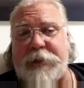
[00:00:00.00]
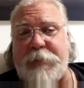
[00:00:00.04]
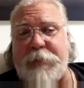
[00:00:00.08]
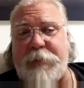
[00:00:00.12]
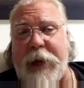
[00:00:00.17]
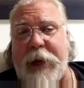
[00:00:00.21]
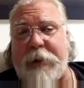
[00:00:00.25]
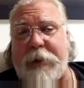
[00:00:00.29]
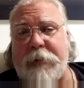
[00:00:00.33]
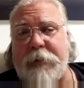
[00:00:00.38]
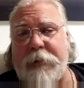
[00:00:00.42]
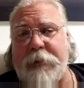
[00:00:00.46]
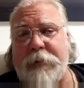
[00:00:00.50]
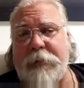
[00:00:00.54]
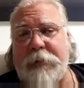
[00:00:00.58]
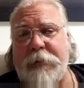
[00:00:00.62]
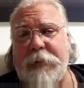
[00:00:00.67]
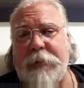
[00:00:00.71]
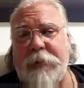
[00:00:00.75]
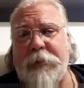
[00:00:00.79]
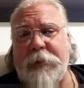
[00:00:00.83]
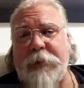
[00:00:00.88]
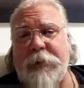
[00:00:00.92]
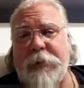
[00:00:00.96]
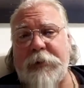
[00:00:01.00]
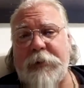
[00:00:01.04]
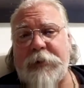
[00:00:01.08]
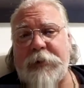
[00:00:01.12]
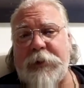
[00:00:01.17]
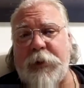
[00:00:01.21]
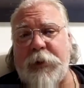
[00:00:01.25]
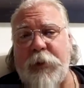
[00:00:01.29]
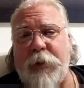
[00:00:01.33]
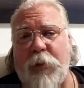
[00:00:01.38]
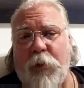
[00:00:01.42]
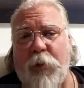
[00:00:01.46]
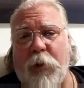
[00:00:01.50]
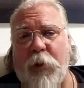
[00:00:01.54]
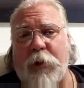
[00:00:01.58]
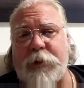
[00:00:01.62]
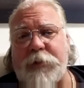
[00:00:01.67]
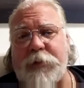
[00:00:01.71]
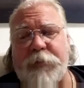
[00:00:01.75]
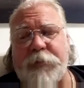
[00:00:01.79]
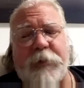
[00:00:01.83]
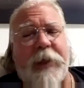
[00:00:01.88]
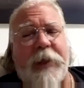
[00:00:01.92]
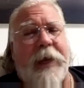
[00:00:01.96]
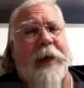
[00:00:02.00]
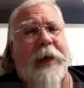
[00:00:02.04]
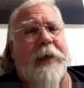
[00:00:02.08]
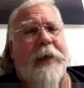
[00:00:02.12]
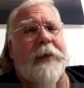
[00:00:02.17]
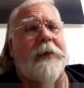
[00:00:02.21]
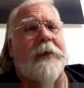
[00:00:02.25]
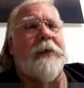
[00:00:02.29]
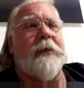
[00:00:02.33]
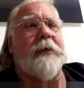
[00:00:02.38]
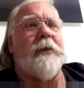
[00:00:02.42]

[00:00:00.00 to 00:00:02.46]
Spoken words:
pattern, so it works for that.